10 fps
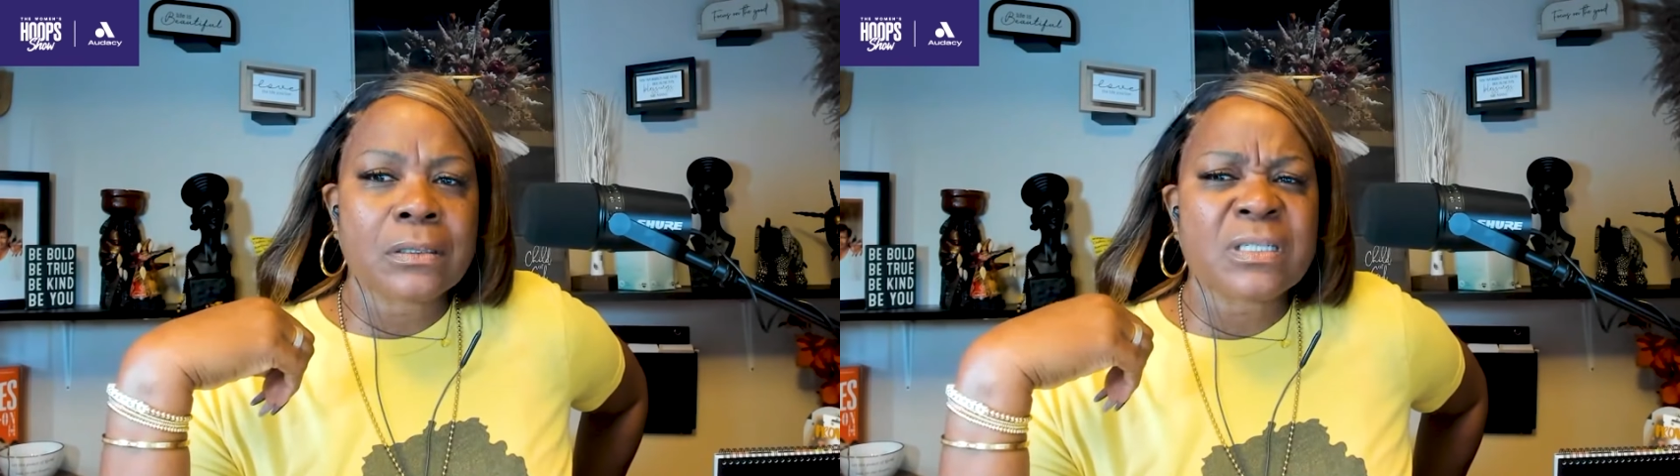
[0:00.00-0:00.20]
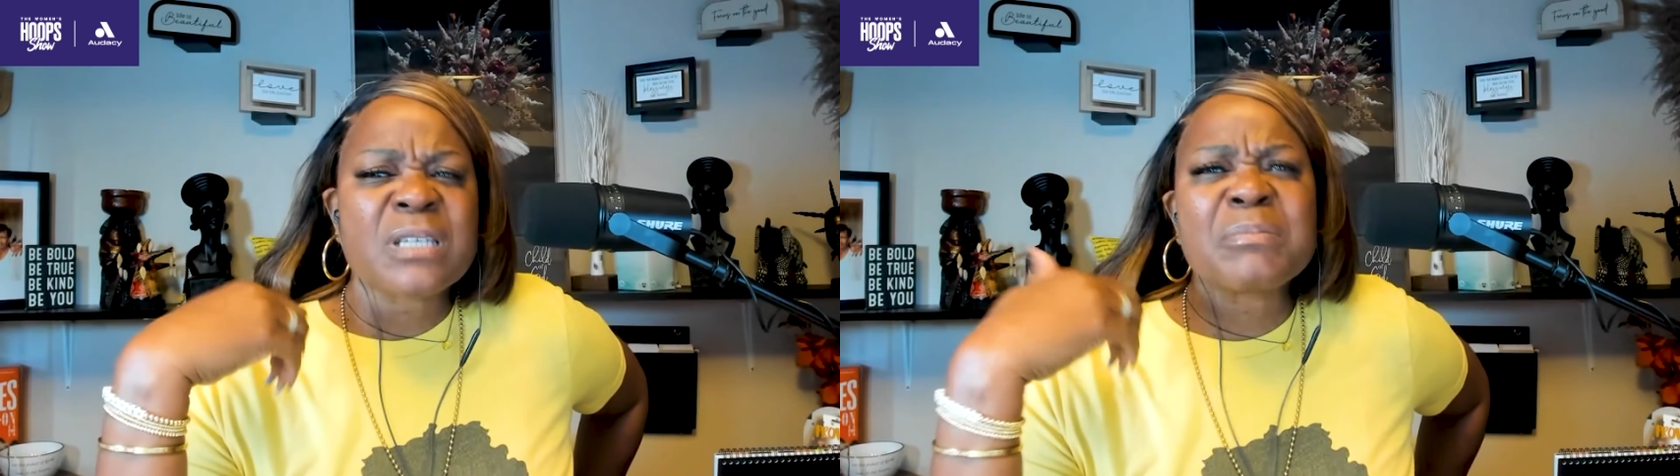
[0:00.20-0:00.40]

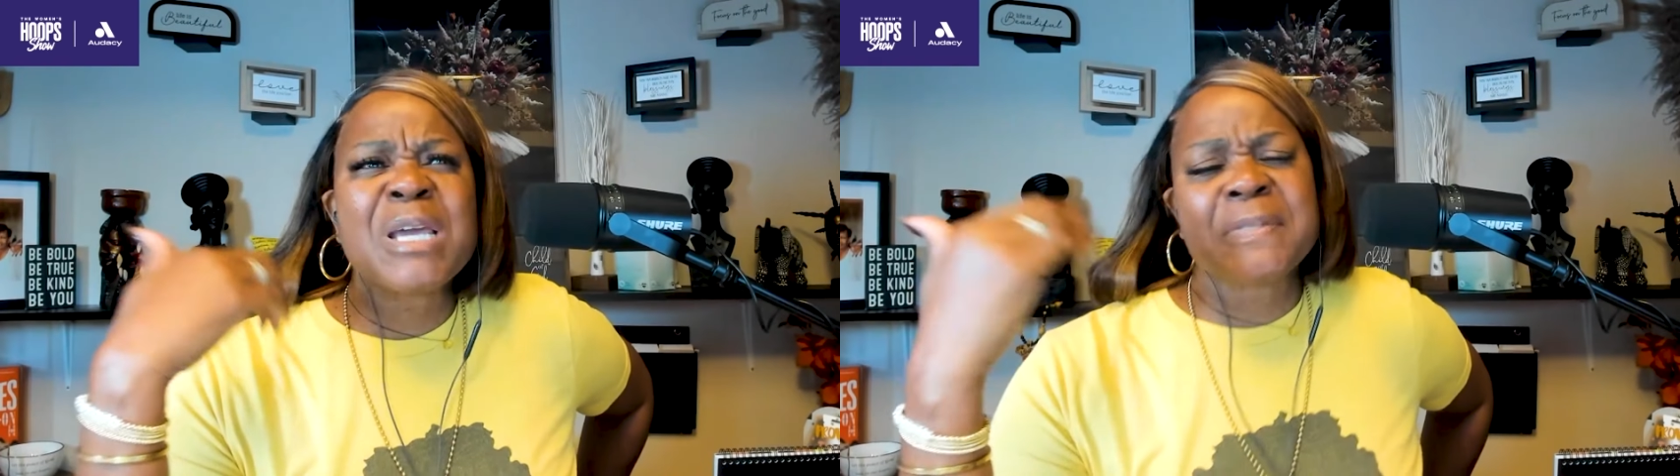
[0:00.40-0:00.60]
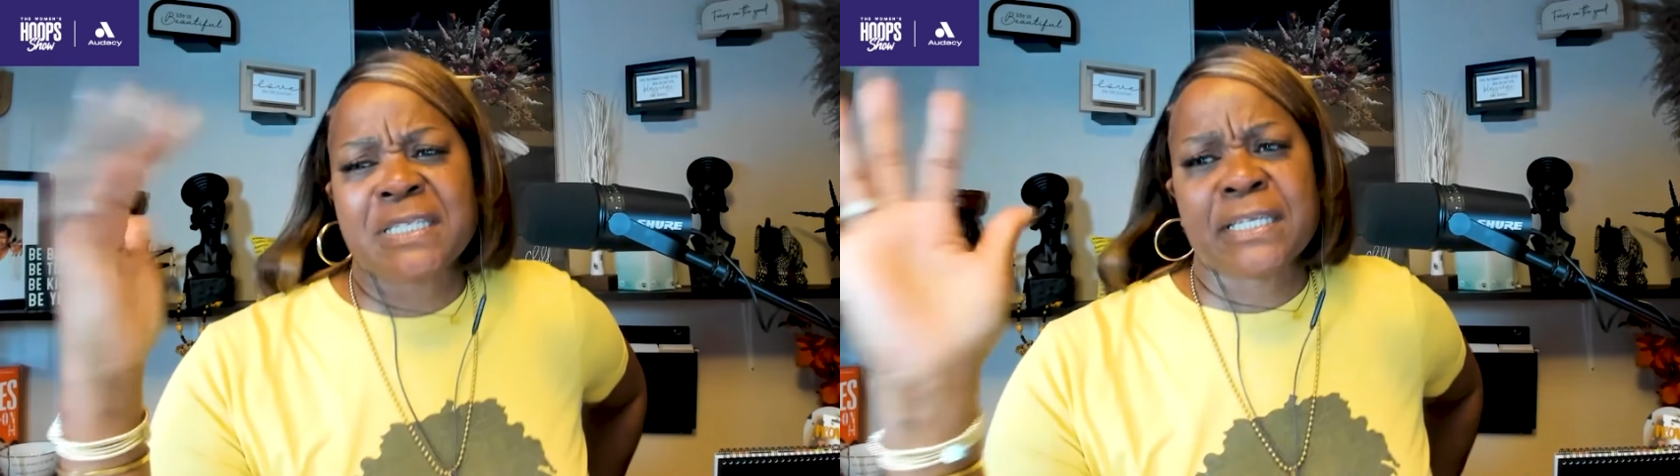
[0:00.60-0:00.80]

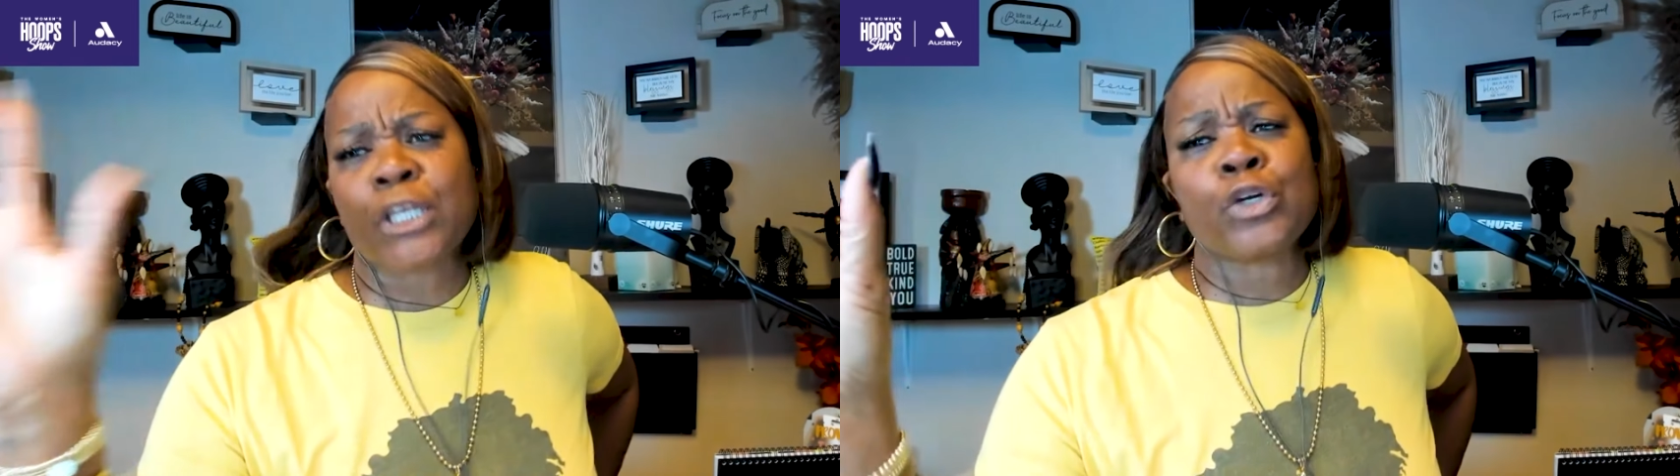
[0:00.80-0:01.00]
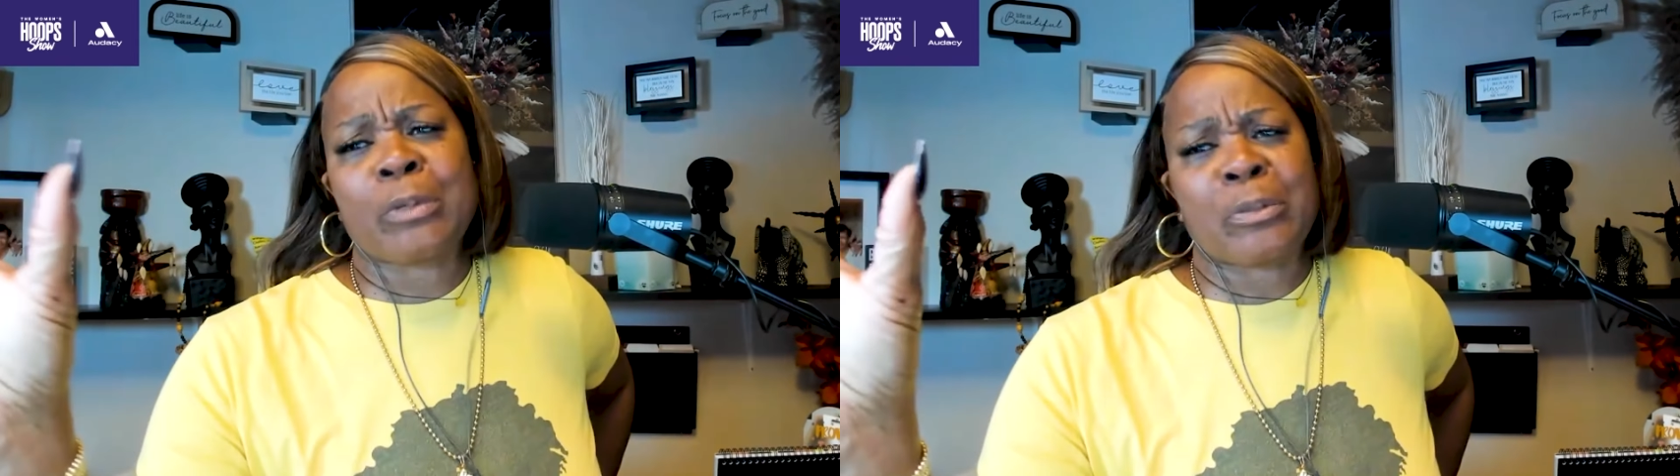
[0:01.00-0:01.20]
Sometimes as a
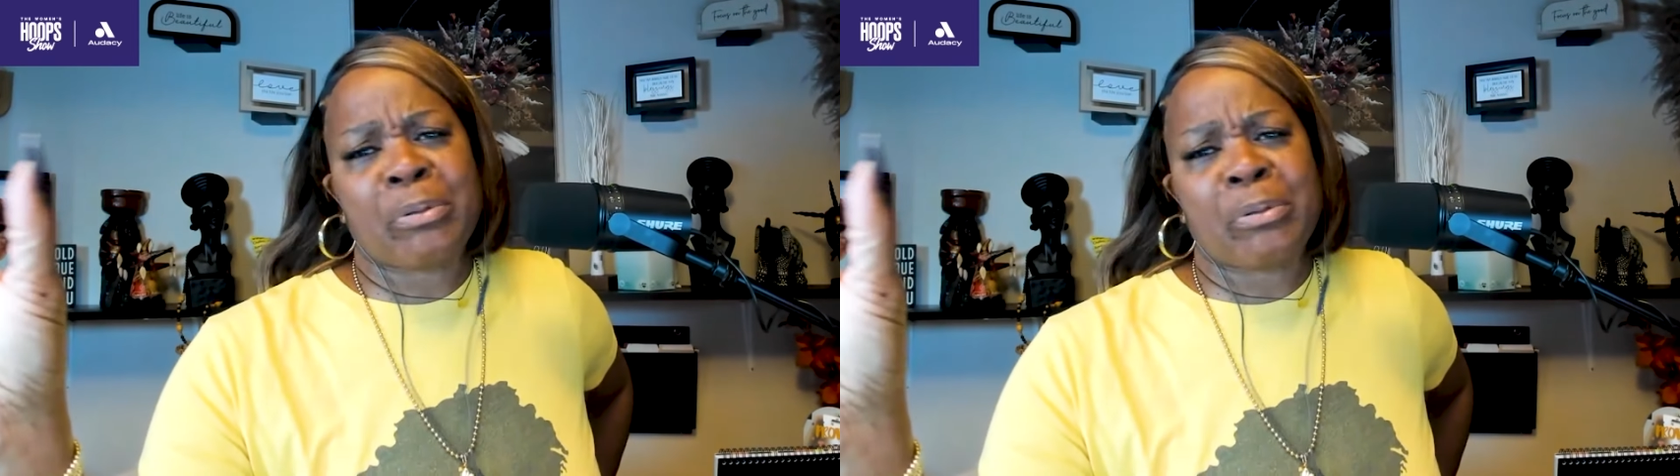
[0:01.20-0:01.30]
human,